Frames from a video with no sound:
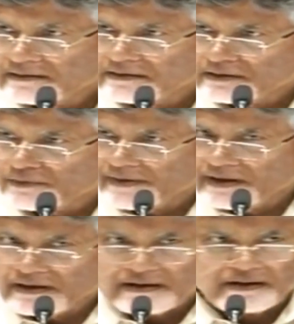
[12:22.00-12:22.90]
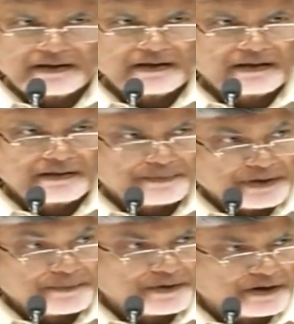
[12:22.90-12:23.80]
This is where
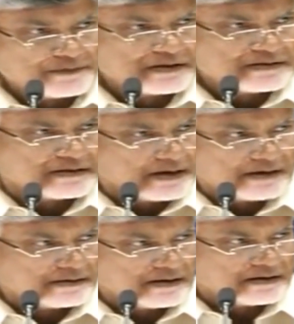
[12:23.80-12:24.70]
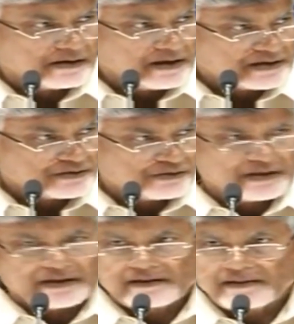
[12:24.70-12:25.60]
people of this great country has to
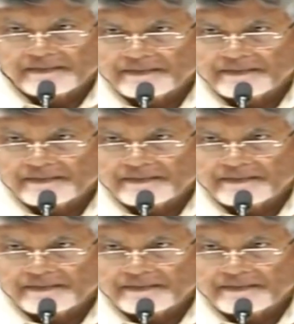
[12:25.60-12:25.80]
think.